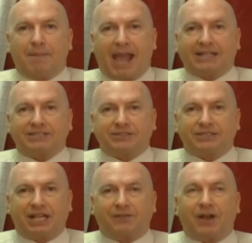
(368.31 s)
ask
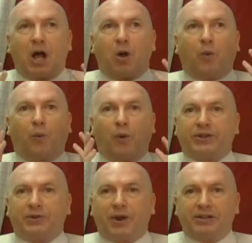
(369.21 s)
yourself,
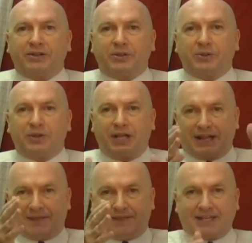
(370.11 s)
what do I do
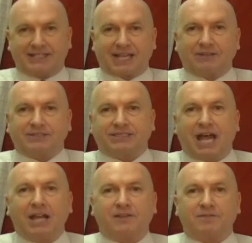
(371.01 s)
that is
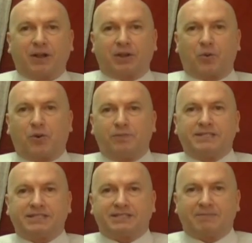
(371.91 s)
outside of my core
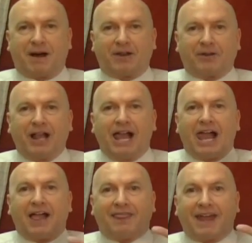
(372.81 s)
business model
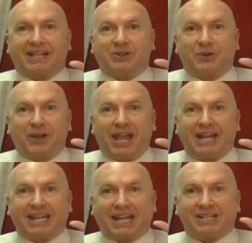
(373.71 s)
that I can go
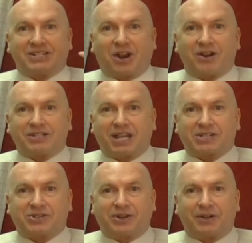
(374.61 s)
ahead and charge
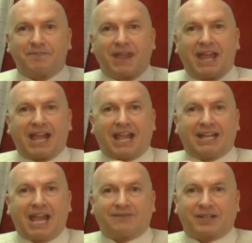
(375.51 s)
extra and
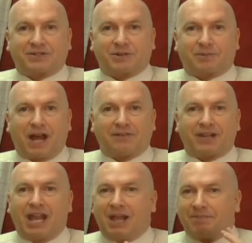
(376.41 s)
have extra profit?